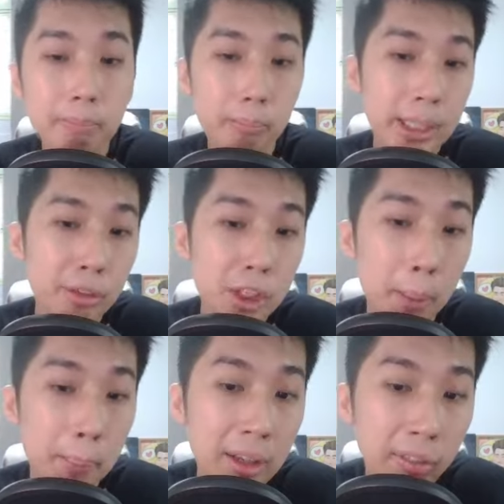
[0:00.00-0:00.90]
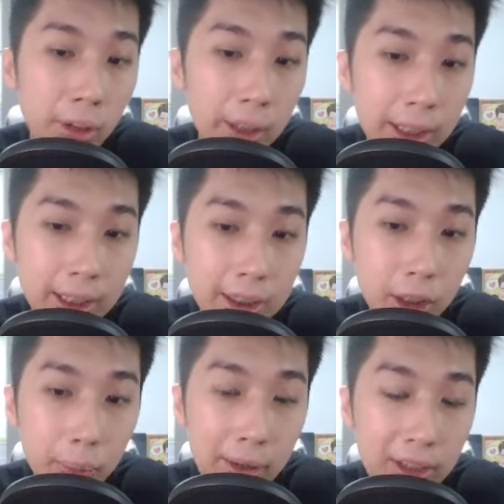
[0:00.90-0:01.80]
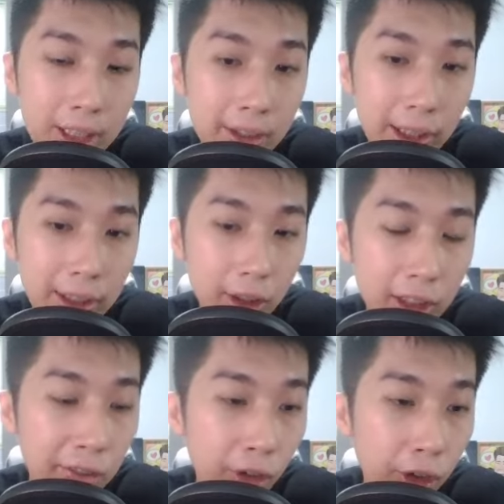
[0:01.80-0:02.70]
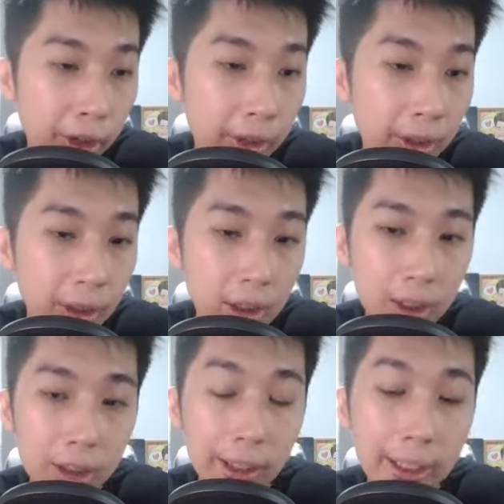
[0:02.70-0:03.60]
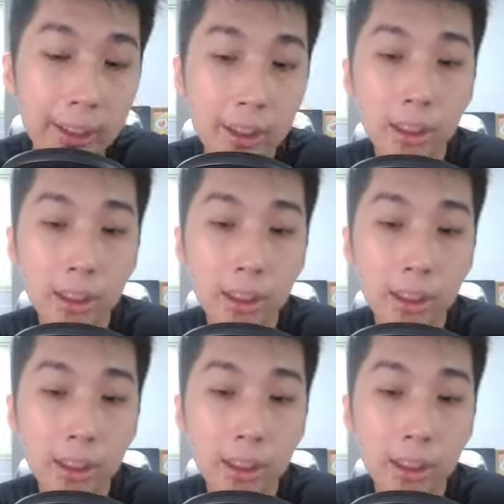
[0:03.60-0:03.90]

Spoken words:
Main difference you're paying for here is your private lift and your lift foyer, right?